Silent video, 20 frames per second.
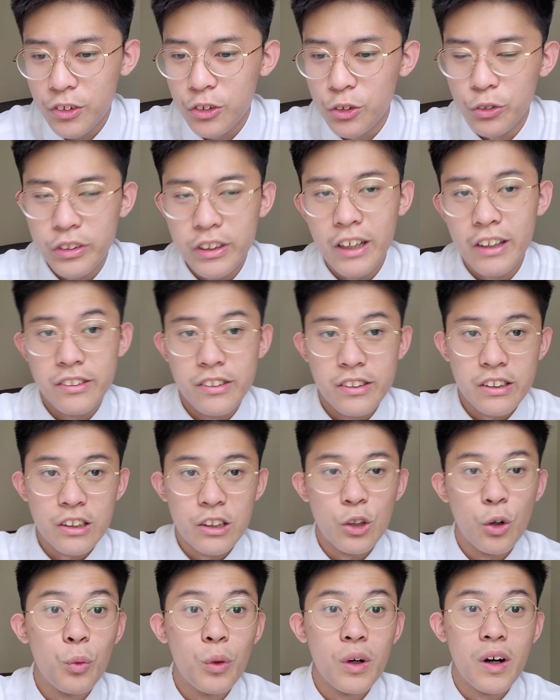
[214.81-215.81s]
so they are the
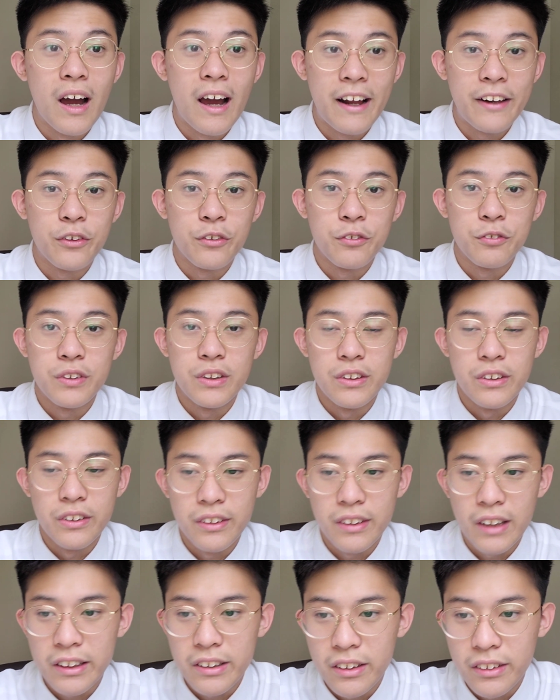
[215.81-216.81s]
lower end of
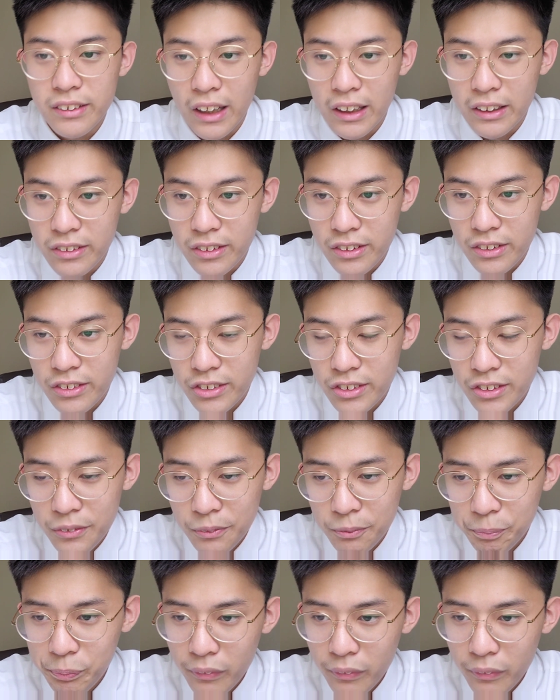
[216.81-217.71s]
the 90s,